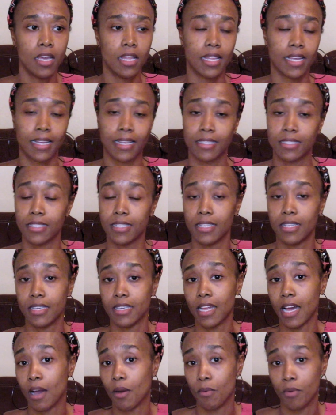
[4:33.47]
Like I
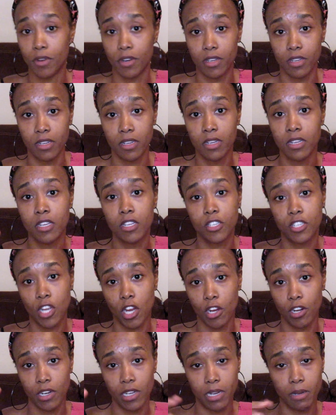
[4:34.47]
said, I want to
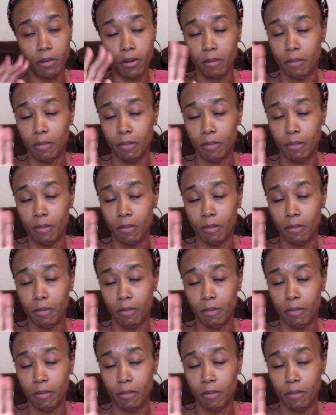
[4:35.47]
turn up,